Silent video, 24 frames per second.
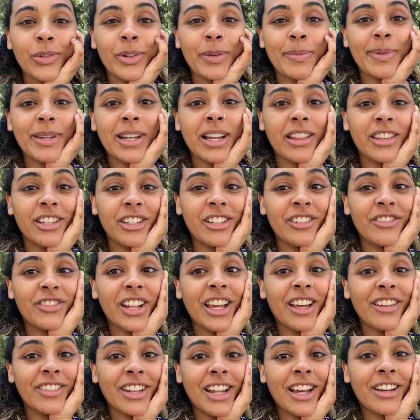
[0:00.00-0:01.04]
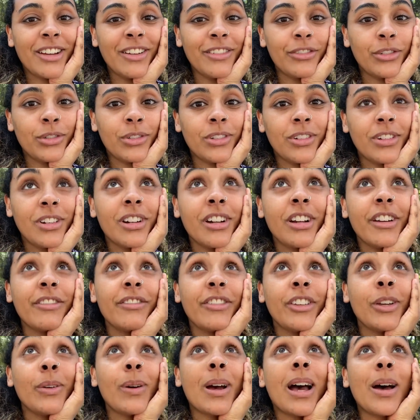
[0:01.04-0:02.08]
We've been at the new flat now for a
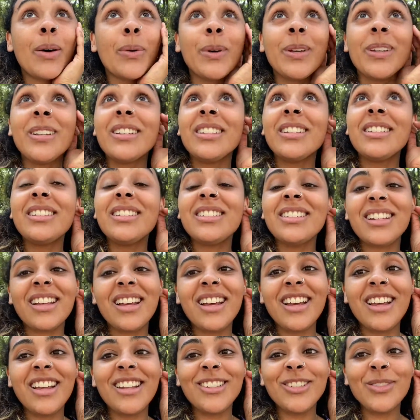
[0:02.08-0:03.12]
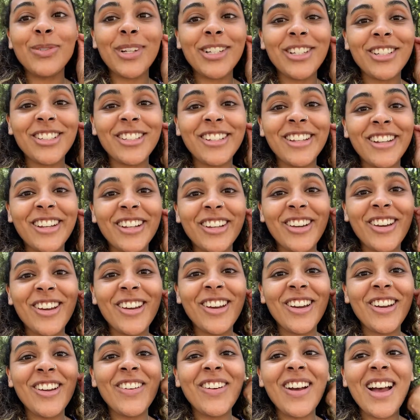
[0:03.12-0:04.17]
few hours and we're just gonna go
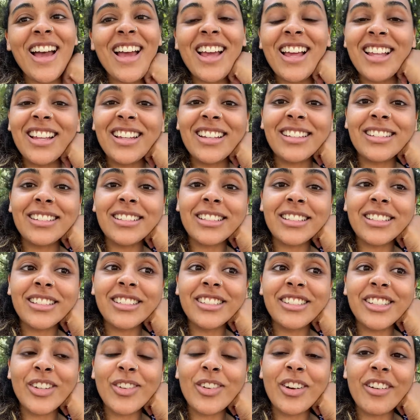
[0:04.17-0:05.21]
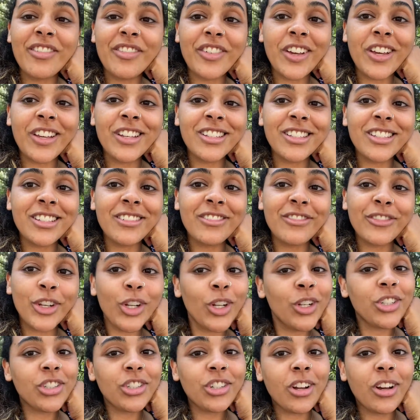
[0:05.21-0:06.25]
and do our first
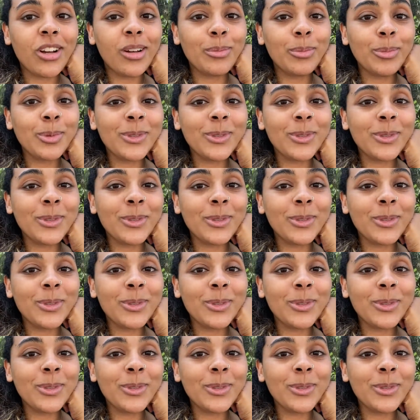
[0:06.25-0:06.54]
food shop.